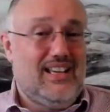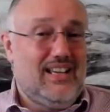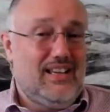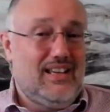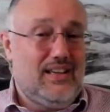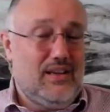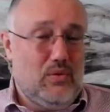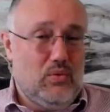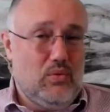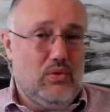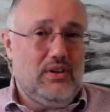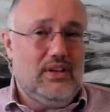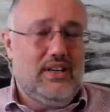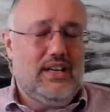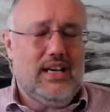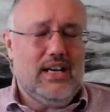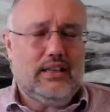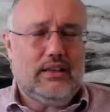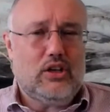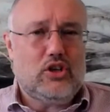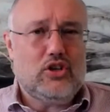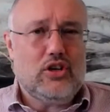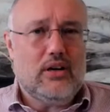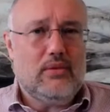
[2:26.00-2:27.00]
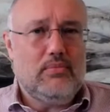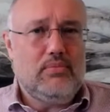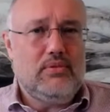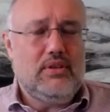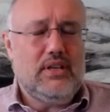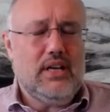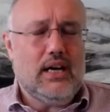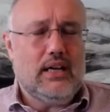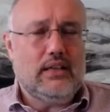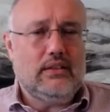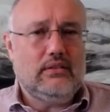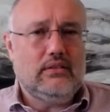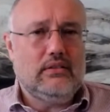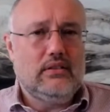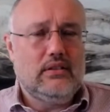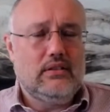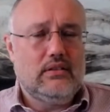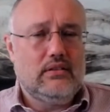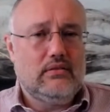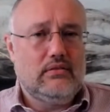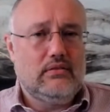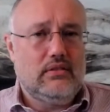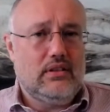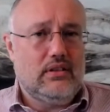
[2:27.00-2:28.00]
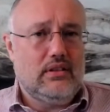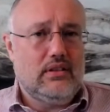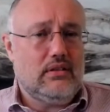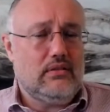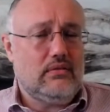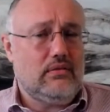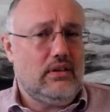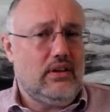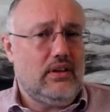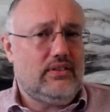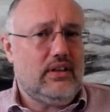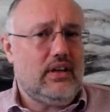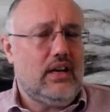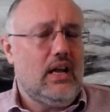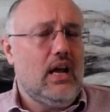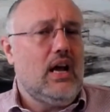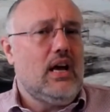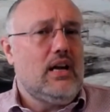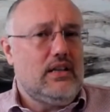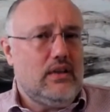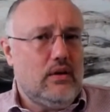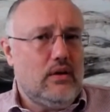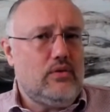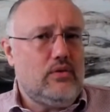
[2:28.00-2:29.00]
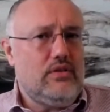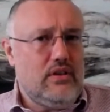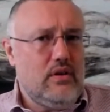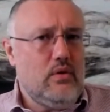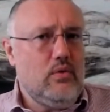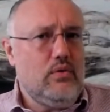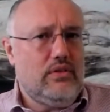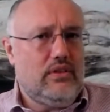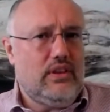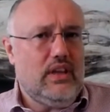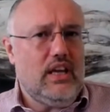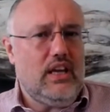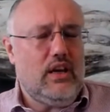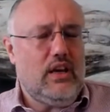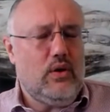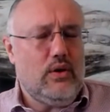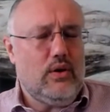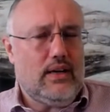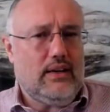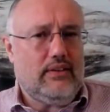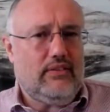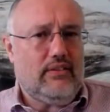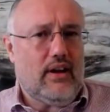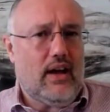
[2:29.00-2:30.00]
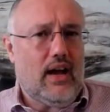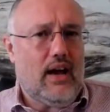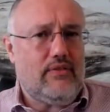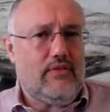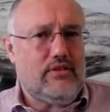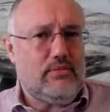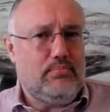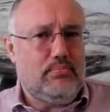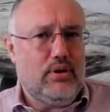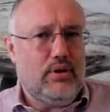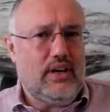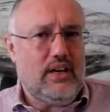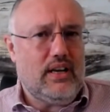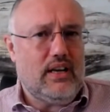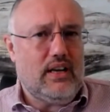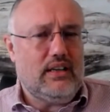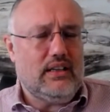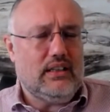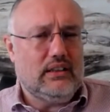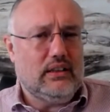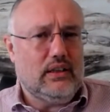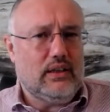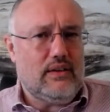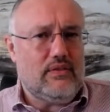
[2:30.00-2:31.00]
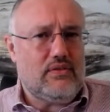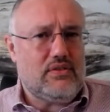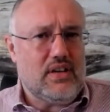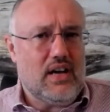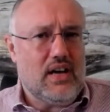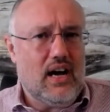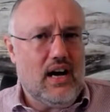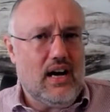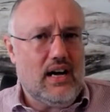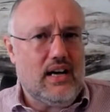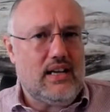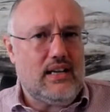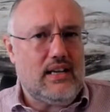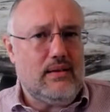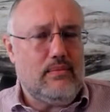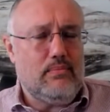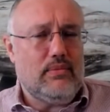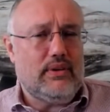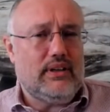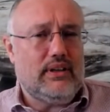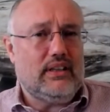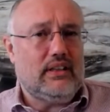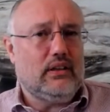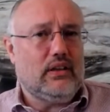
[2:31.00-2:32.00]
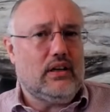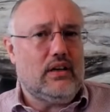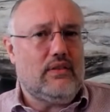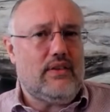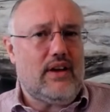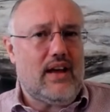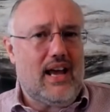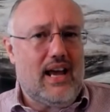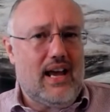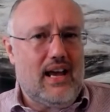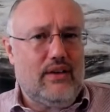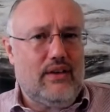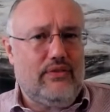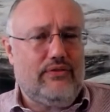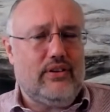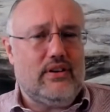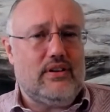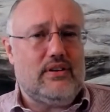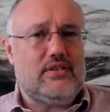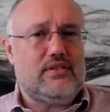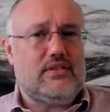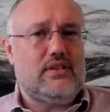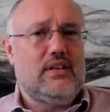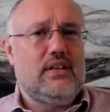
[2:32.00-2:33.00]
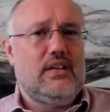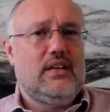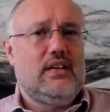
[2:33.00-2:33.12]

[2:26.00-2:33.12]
You would get the job done. He said, now, do you think you'd have to put in a lot of time and a lot of effort